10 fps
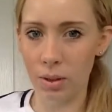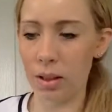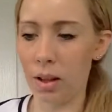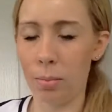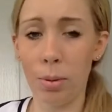
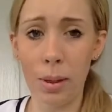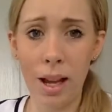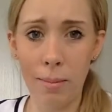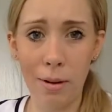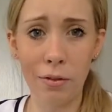I probably
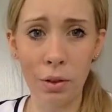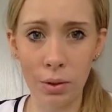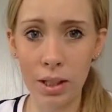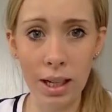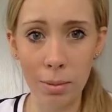had about 4
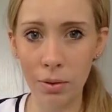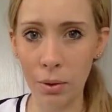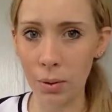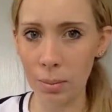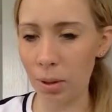a day
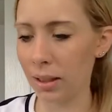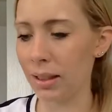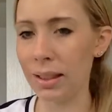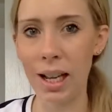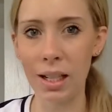before I was
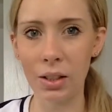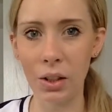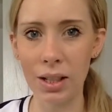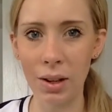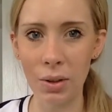pregnant and had to
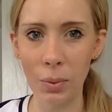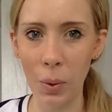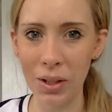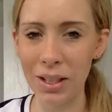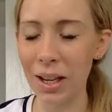go down to
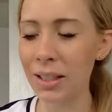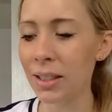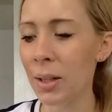1 a day.